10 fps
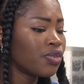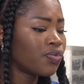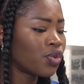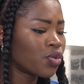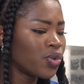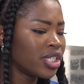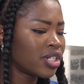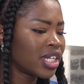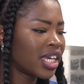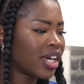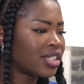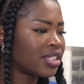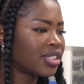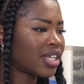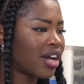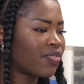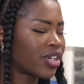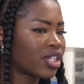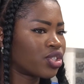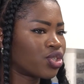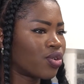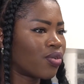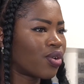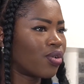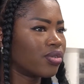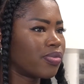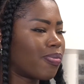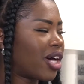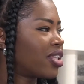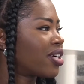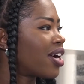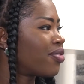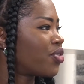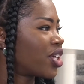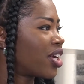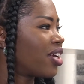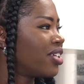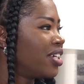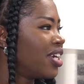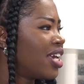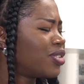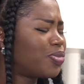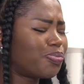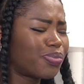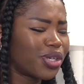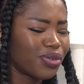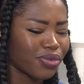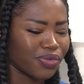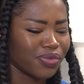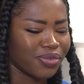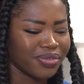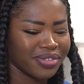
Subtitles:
For winter, he had this African show called Mother Africa. It's beautiful.